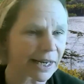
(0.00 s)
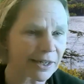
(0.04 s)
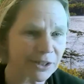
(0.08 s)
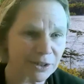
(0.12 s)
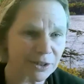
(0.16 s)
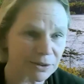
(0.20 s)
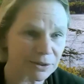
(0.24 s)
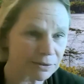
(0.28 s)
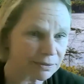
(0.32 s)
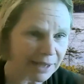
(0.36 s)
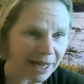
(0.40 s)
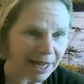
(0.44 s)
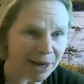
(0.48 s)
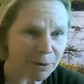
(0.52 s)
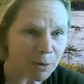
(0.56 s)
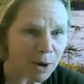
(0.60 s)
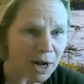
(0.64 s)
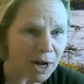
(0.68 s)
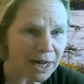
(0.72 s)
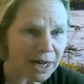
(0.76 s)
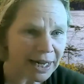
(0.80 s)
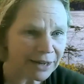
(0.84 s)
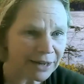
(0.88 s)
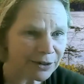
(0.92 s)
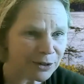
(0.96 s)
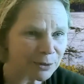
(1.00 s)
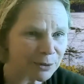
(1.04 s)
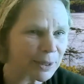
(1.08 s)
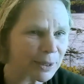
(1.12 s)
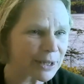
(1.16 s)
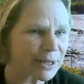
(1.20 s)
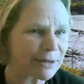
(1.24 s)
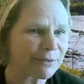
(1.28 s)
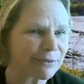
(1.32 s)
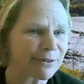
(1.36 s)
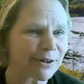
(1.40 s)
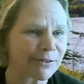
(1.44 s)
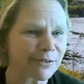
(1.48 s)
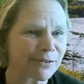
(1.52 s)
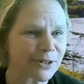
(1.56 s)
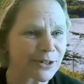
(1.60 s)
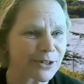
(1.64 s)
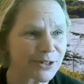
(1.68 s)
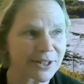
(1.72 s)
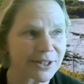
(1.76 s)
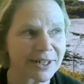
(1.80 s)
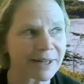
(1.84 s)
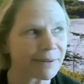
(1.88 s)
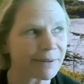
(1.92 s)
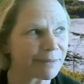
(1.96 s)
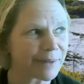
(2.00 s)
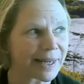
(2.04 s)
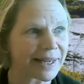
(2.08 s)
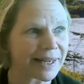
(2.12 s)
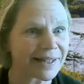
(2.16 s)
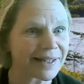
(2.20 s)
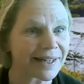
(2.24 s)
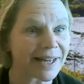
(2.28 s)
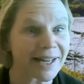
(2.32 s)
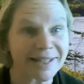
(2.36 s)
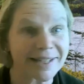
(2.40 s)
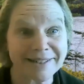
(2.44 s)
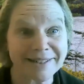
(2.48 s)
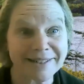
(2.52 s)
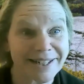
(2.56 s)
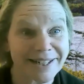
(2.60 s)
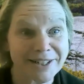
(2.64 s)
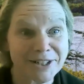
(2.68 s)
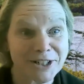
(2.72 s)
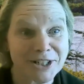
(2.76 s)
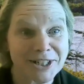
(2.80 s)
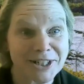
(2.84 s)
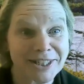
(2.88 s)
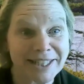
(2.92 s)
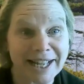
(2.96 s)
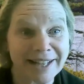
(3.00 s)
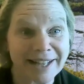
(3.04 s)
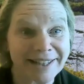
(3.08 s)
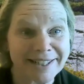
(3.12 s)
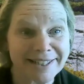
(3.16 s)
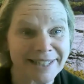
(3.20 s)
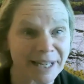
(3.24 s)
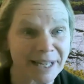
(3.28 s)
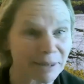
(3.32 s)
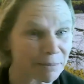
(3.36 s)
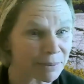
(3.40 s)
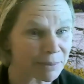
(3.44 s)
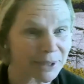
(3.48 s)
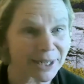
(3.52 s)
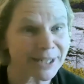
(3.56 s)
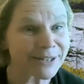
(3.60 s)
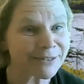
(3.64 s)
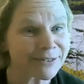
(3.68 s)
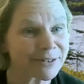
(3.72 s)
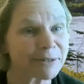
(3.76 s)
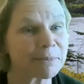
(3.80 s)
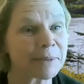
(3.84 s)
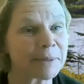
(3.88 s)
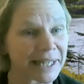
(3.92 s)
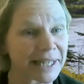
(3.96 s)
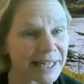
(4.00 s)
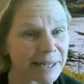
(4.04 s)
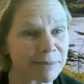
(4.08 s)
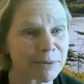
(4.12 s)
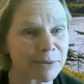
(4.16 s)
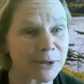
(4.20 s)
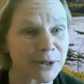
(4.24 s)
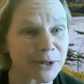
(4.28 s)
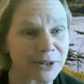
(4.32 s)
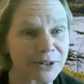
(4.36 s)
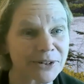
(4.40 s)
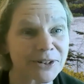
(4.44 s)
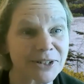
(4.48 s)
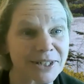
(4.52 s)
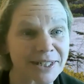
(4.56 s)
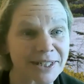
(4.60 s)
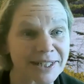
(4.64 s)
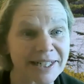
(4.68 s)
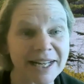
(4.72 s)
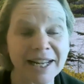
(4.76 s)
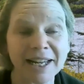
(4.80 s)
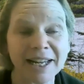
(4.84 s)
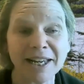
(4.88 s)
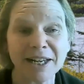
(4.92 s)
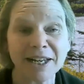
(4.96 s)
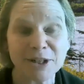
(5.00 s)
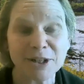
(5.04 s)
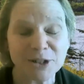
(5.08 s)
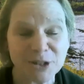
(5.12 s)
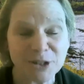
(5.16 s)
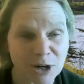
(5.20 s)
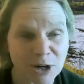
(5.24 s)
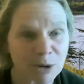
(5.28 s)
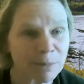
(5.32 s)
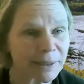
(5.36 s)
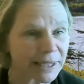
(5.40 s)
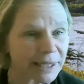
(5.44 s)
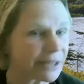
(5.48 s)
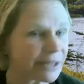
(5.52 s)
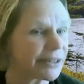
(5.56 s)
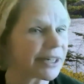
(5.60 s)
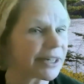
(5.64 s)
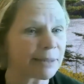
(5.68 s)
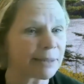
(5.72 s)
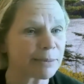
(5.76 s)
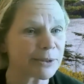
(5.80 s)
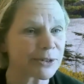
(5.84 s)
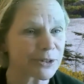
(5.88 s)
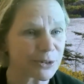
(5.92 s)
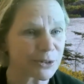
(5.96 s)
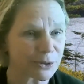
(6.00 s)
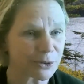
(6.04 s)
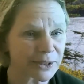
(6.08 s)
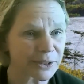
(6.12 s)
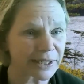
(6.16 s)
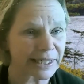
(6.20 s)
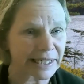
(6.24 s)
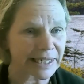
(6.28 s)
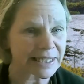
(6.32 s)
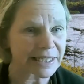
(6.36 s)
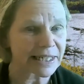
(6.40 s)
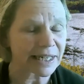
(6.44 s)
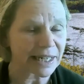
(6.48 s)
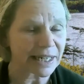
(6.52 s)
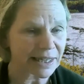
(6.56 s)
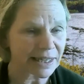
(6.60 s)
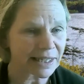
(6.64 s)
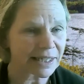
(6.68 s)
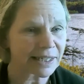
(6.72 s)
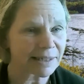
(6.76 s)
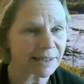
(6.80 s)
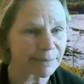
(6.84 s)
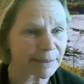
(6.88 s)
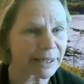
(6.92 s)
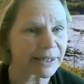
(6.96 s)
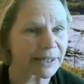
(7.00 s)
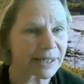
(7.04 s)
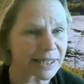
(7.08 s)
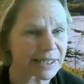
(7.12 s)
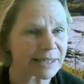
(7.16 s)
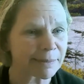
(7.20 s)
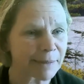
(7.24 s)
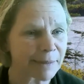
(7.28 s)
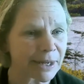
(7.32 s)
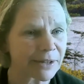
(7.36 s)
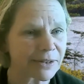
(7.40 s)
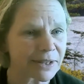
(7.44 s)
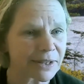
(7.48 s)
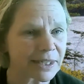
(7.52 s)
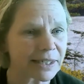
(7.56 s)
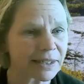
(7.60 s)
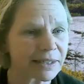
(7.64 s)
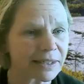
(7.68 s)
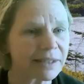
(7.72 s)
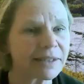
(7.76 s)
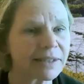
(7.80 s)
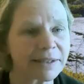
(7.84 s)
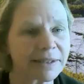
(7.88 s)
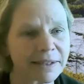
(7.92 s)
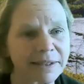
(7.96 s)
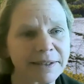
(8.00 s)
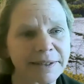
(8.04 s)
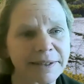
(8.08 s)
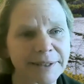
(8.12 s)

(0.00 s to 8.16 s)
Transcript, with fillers: i don't i walk out in the wildlife refuge and i'm like I, it's just not the same place for me anymore there's just so many incredible stories that i think about as i'm out there